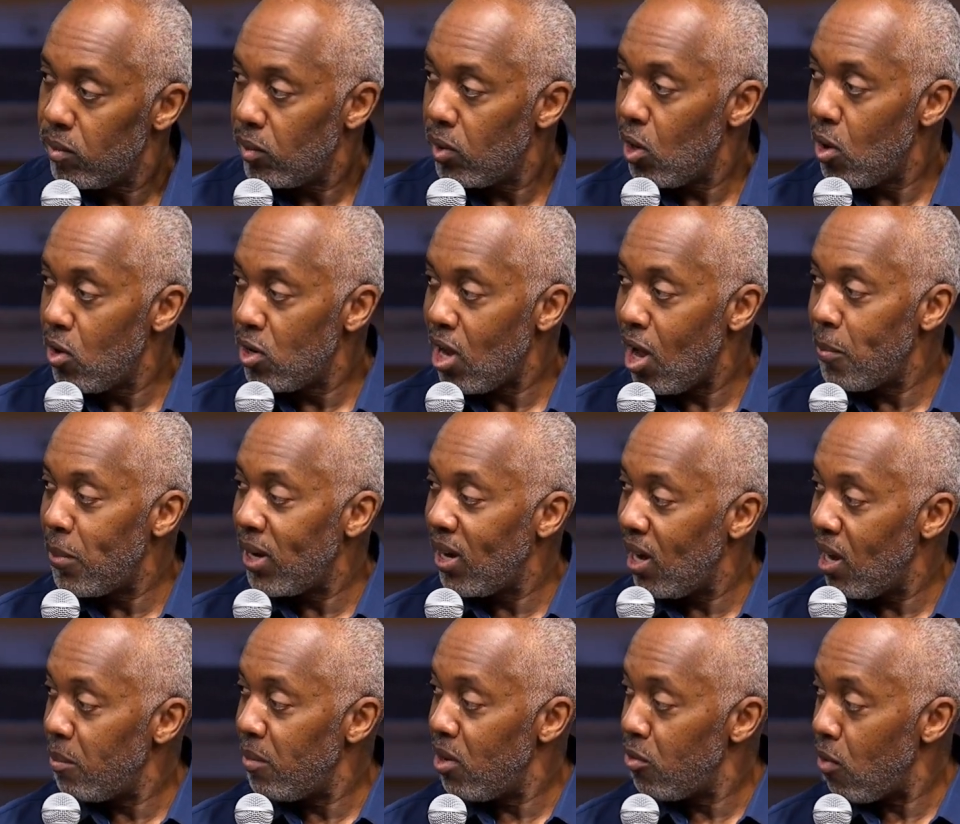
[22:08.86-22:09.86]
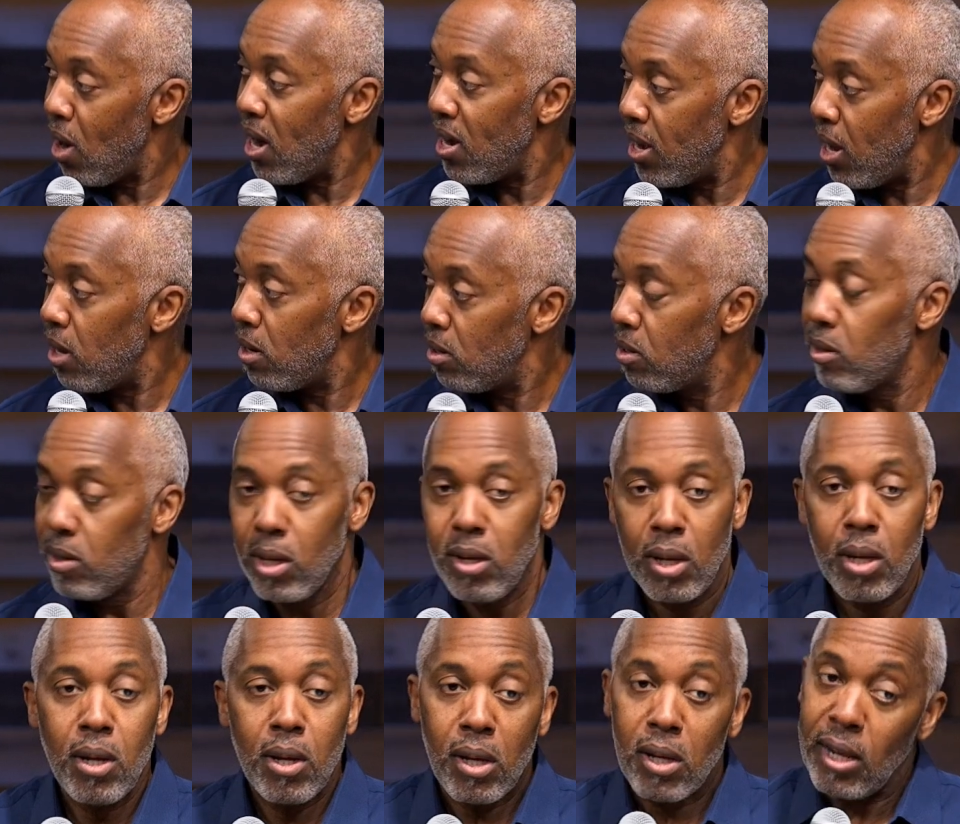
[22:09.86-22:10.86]
Oh, y'all better hear me right now.
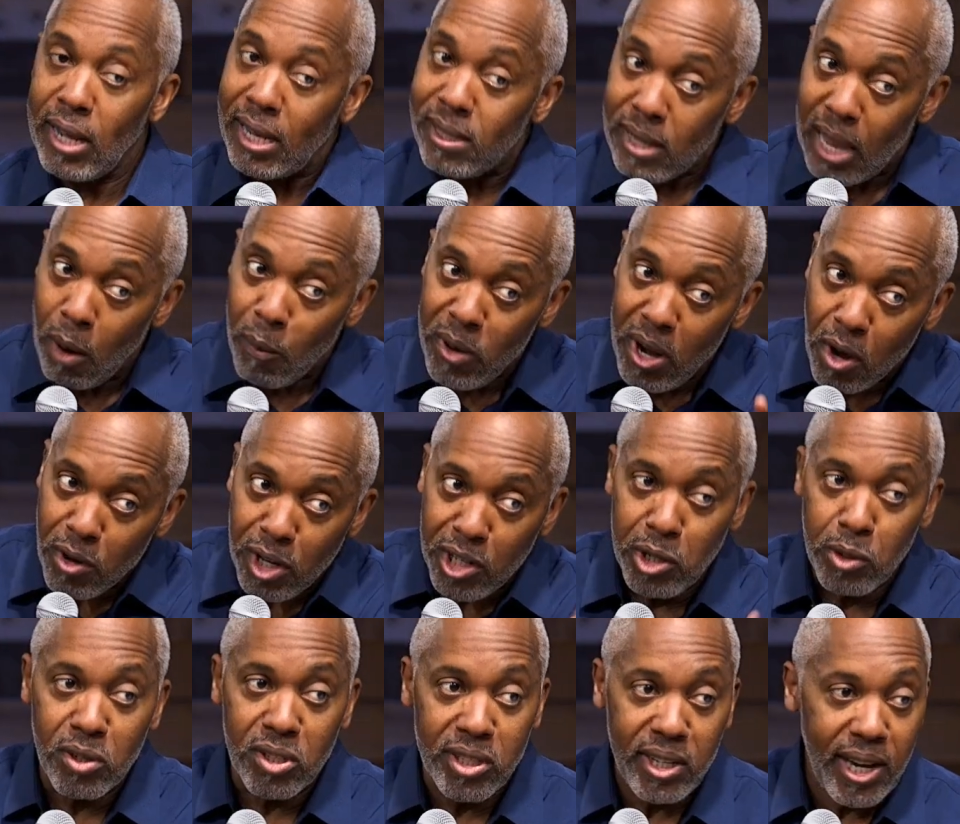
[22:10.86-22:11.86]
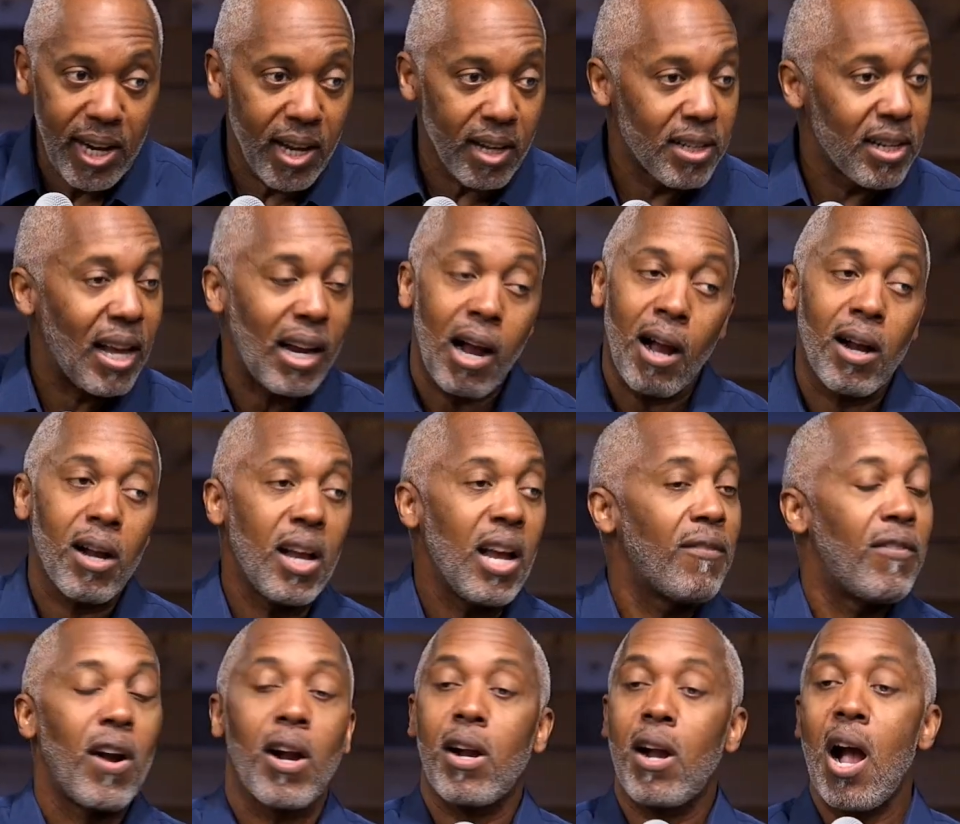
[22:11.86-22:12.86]
That's how we ought to do sin. Like if
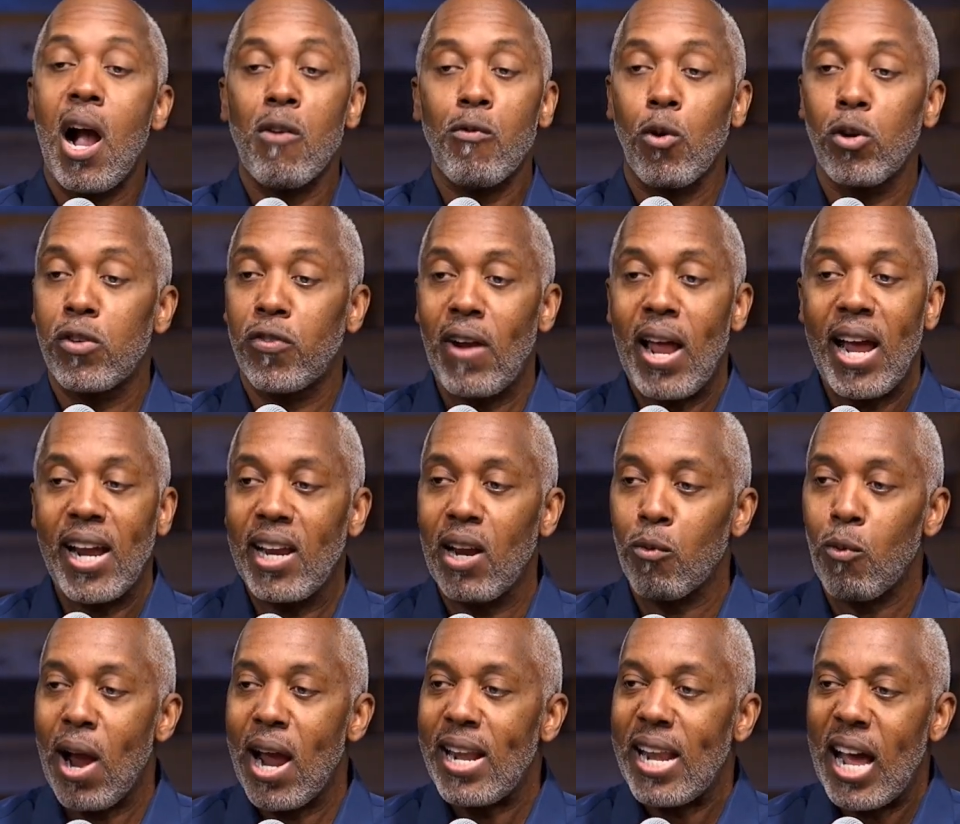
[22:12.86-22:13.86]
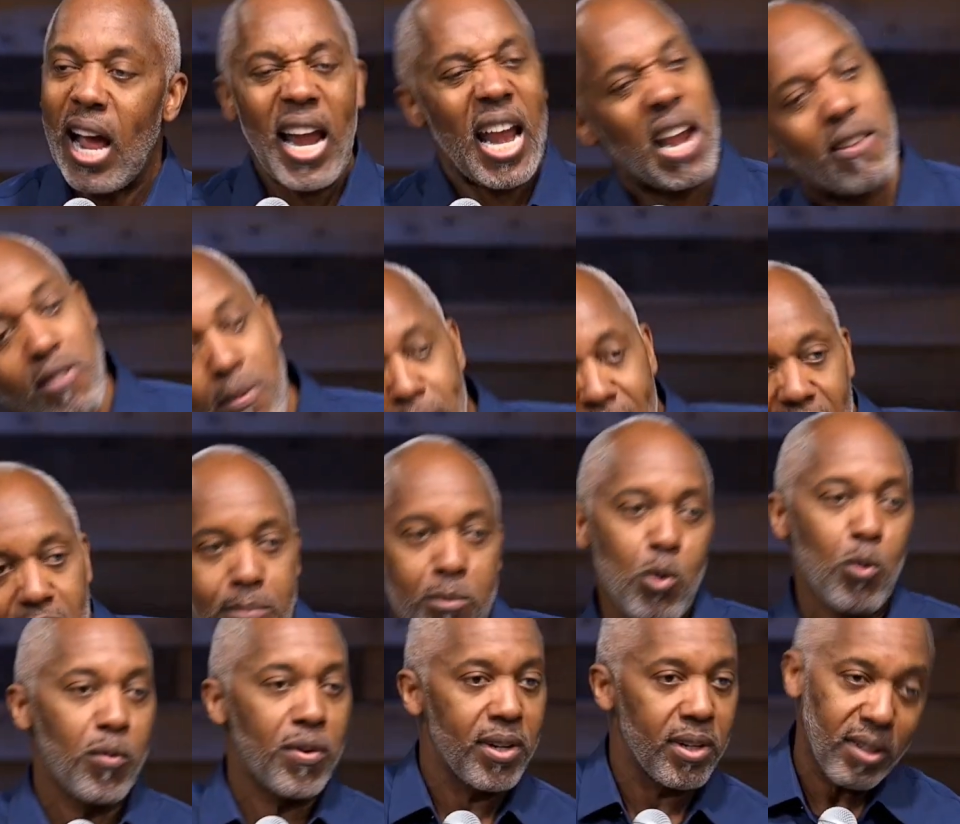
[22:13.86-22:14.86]
a cockroach flying here right now, everybody
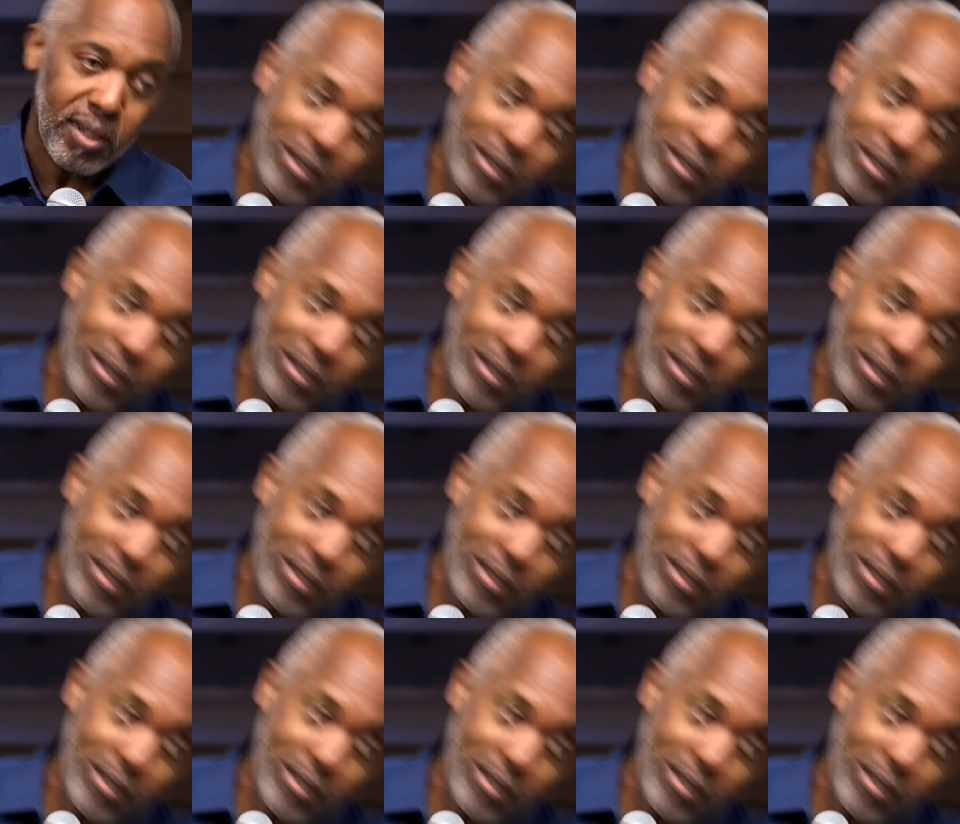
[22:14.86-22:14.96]
moving.